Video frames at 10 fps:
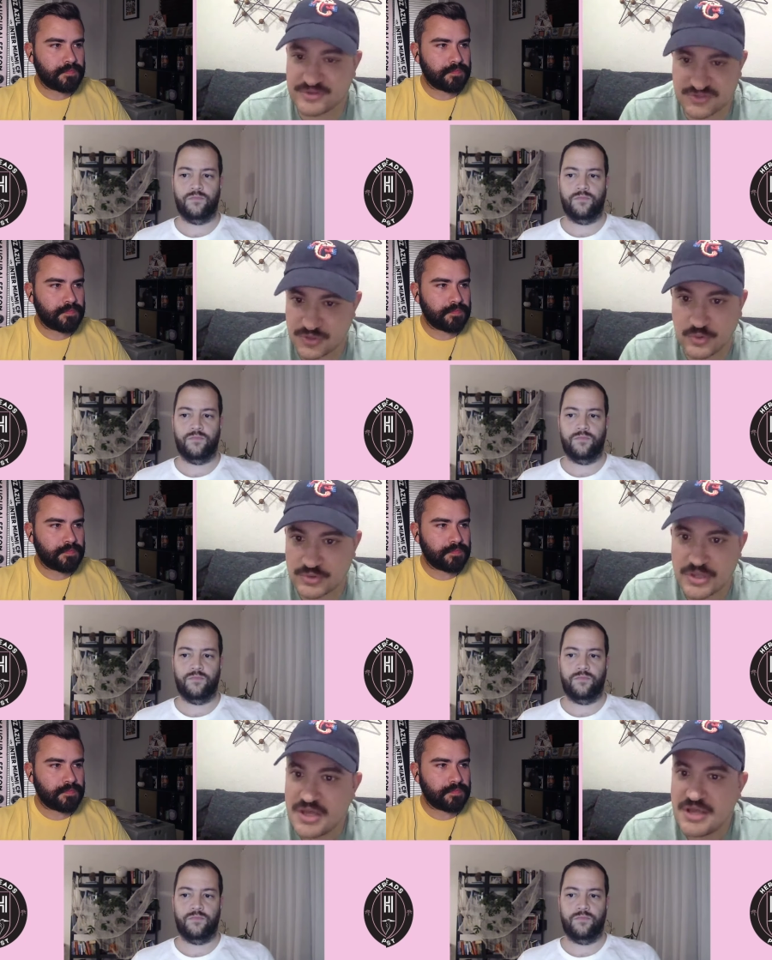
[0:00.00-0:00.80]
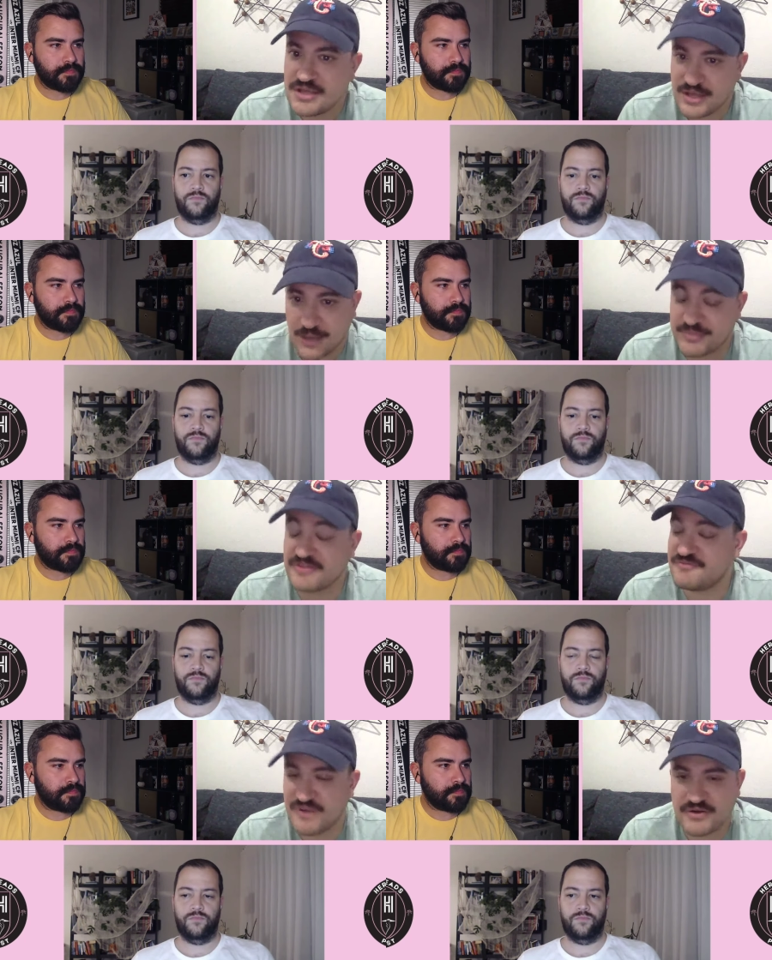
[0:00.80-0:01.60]
Speaker 1: There's no, I'd be
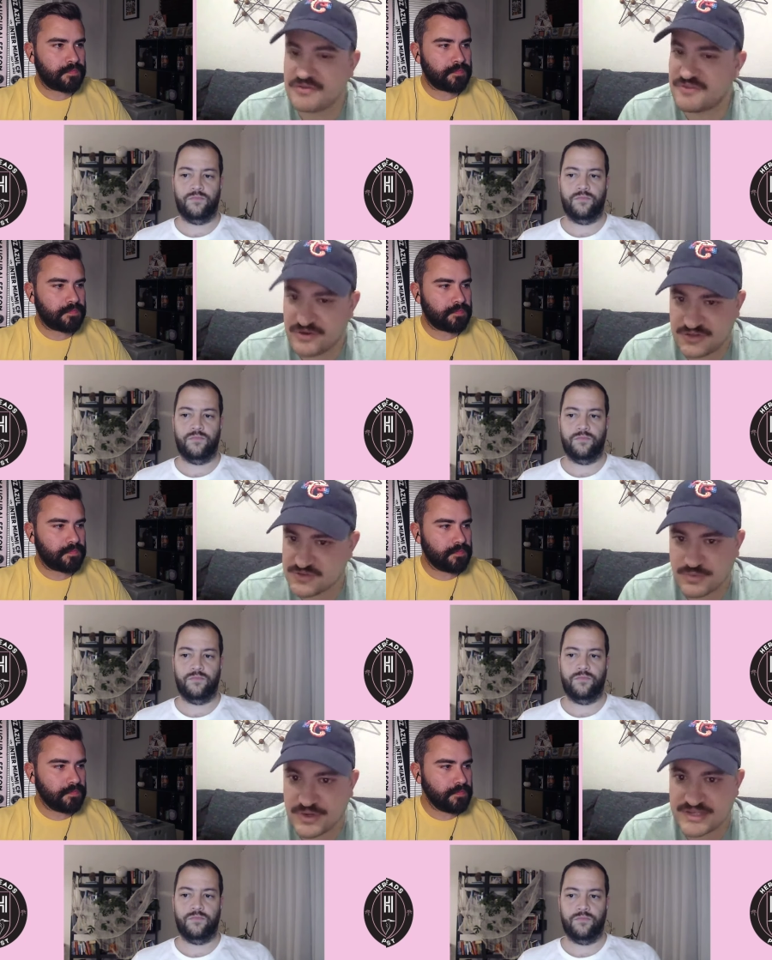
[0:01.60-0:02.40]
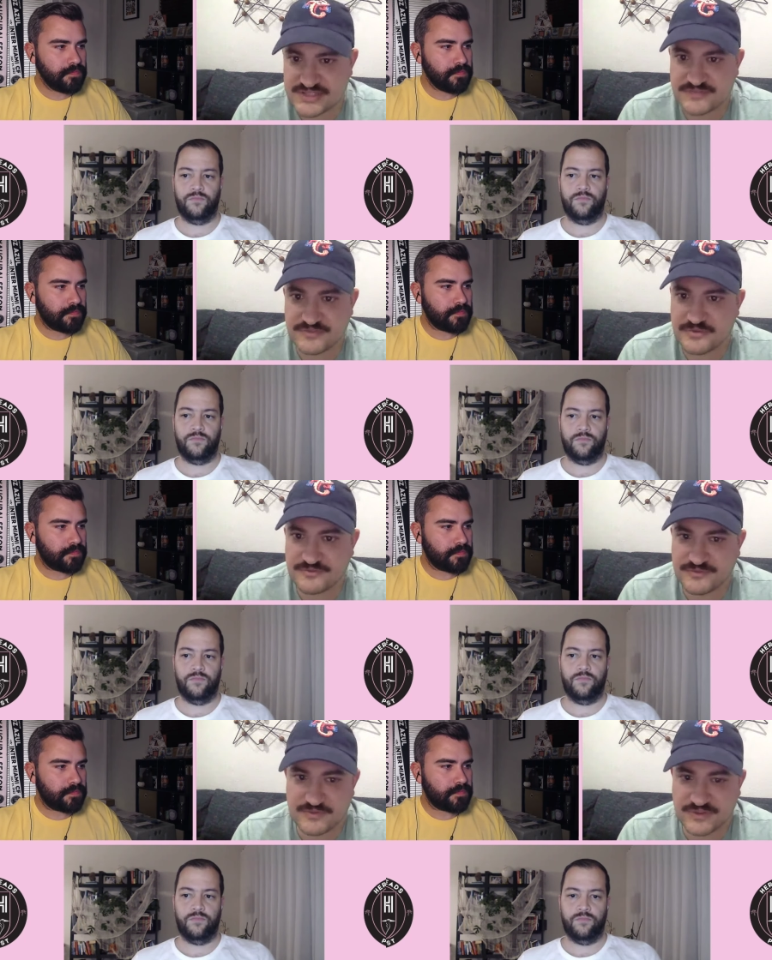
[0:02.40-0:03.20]
very very surprised if
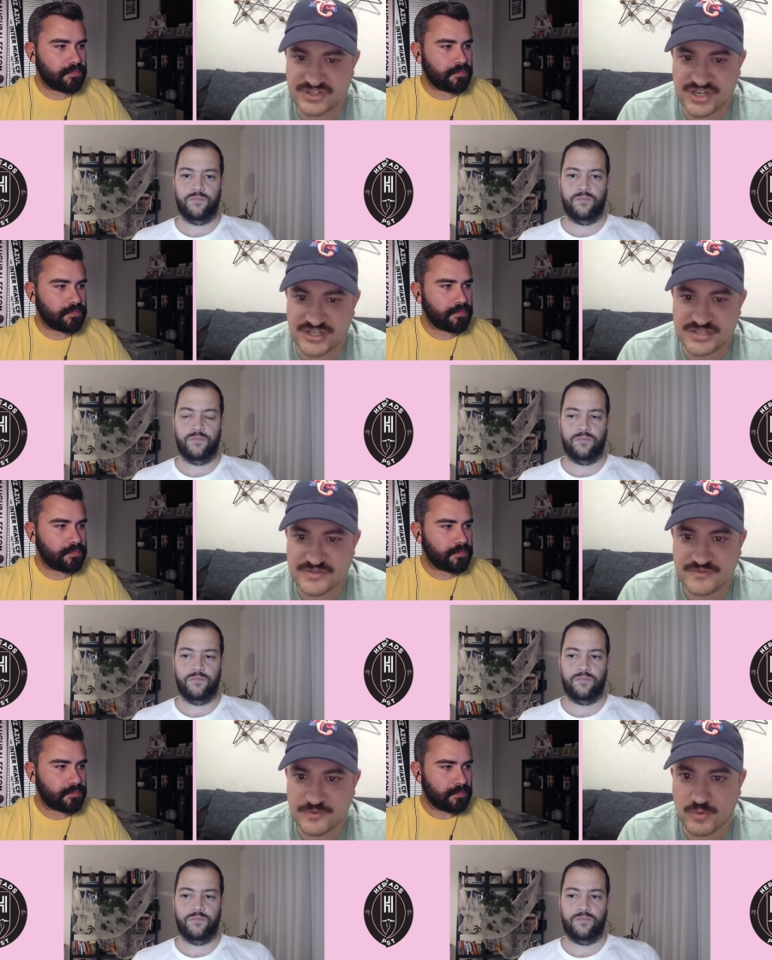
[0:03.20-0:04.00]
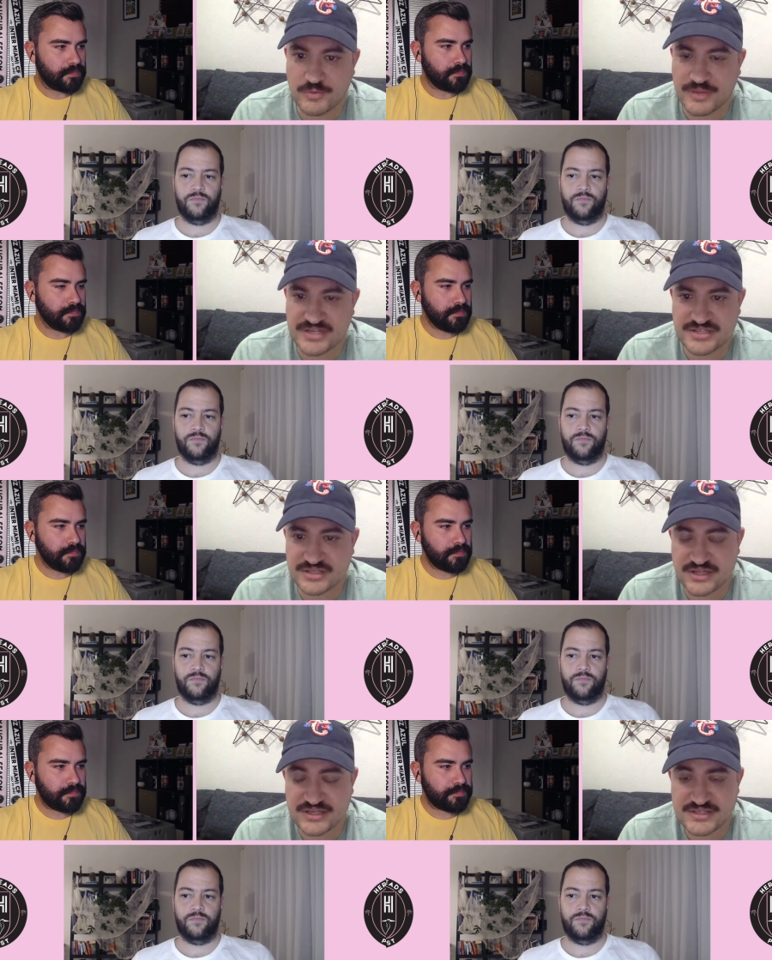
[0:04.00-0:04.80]
if it changes from one match to
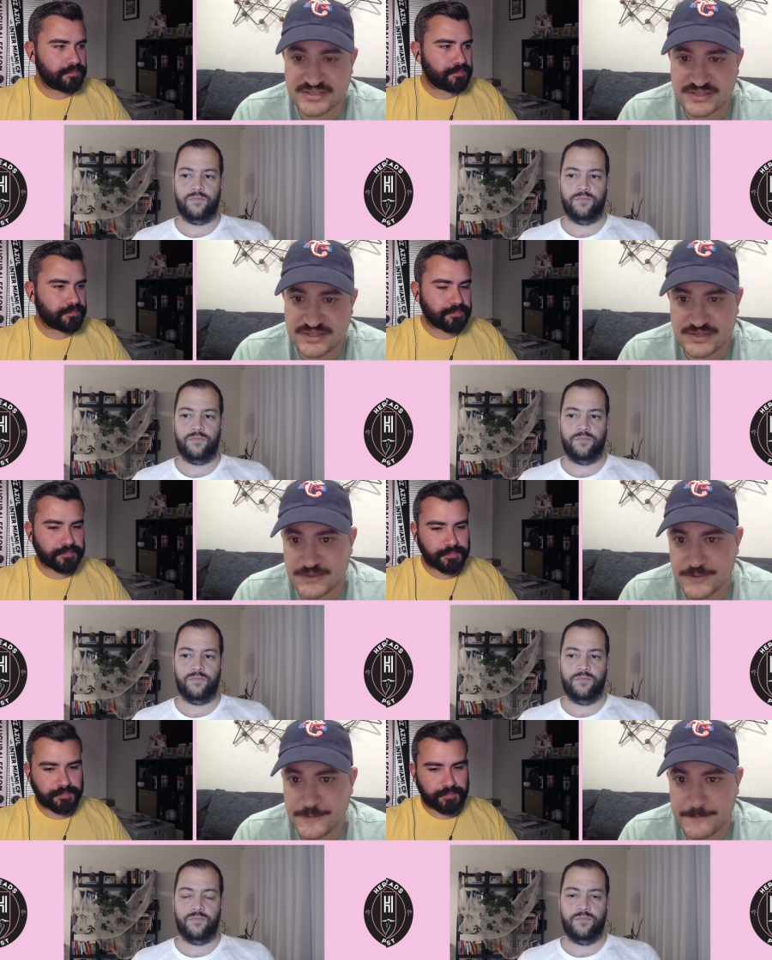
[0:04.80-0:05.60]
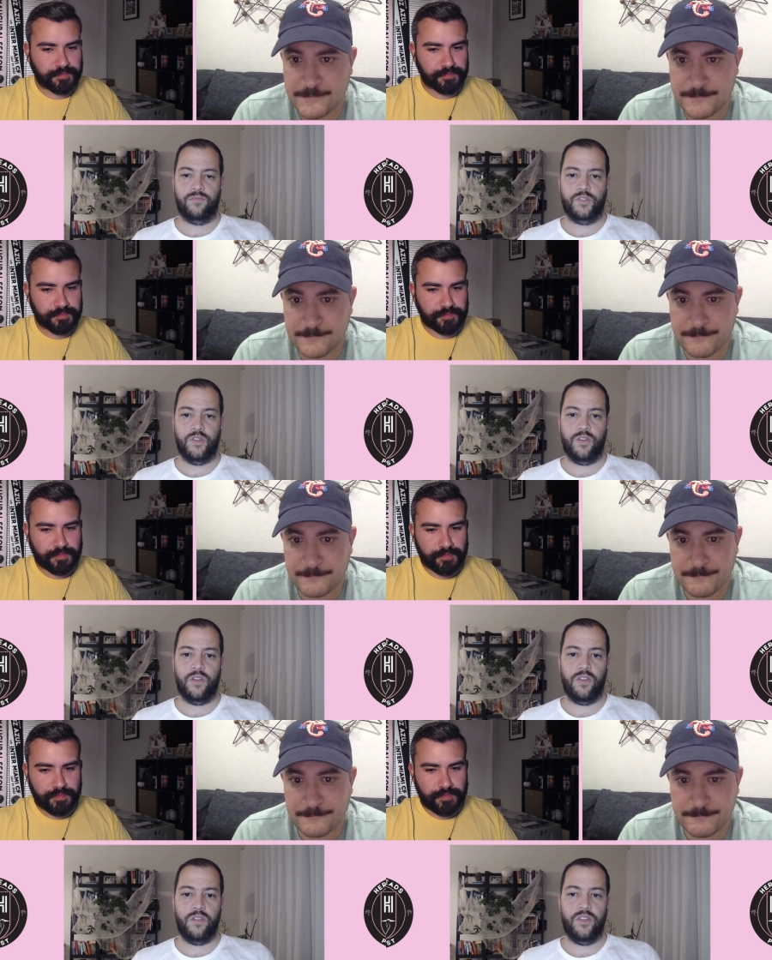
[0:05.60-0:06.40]
the next.
Speaker 2: So
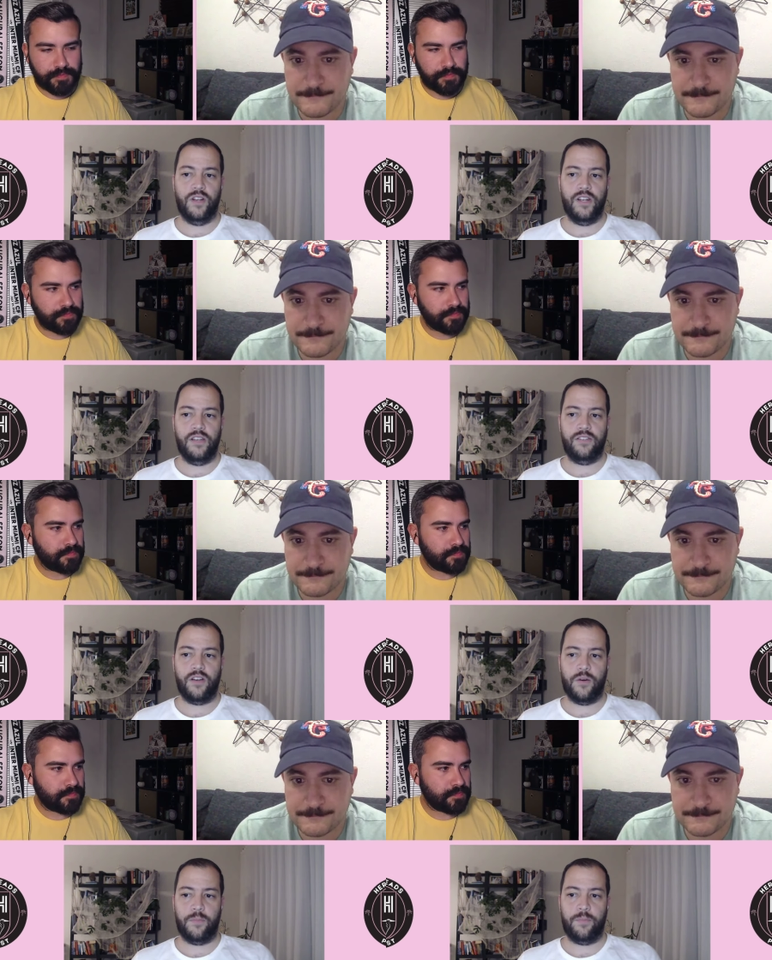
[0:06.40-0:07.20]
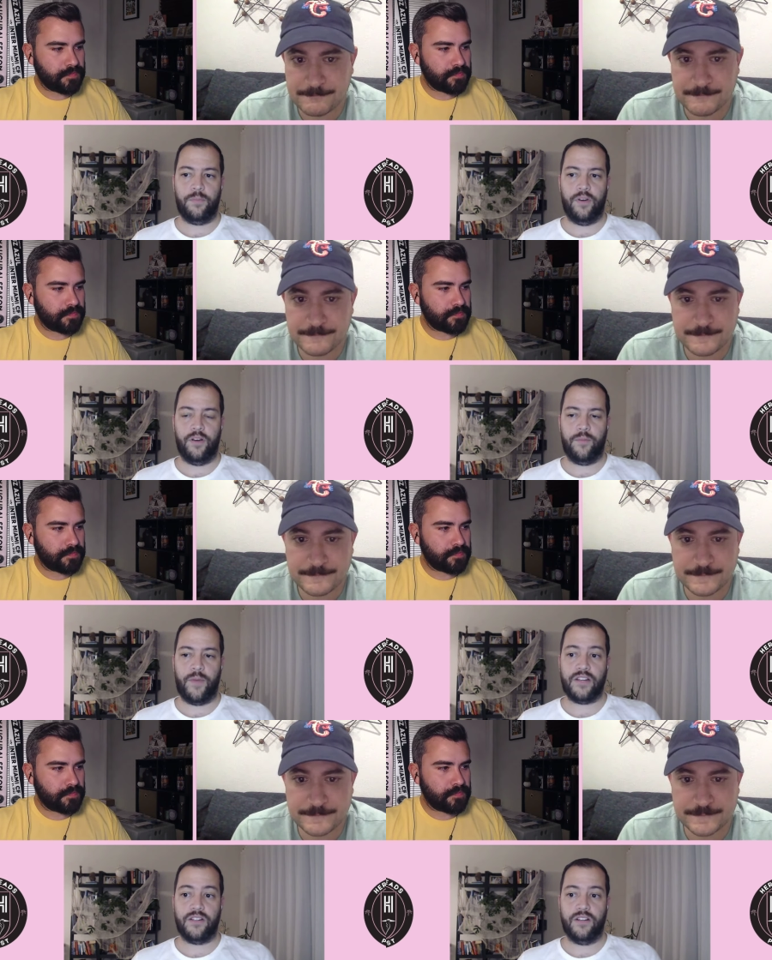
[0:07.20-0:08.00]
the, the Leagues Cup uh,
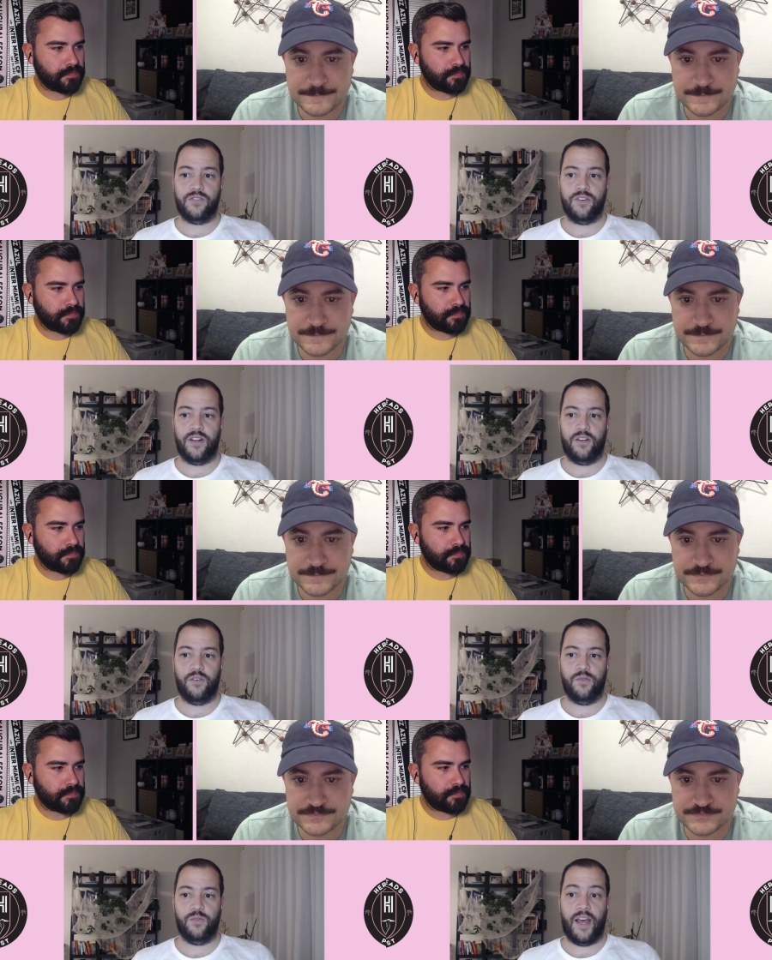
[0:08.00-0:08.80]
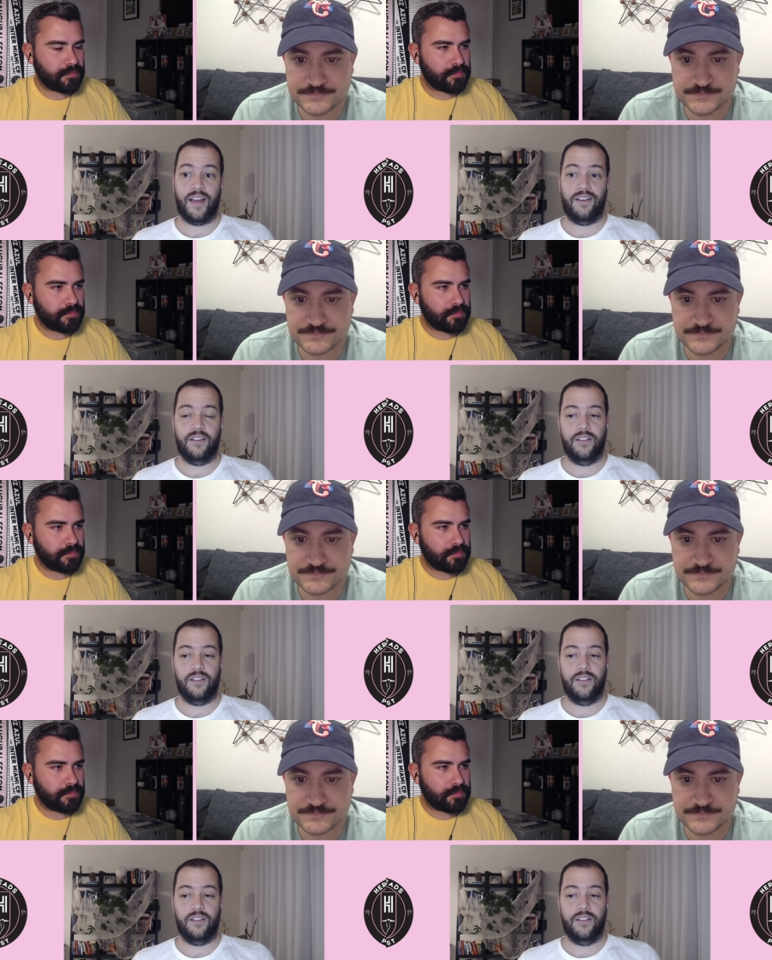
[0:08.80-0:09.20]
match against Orlando, Allen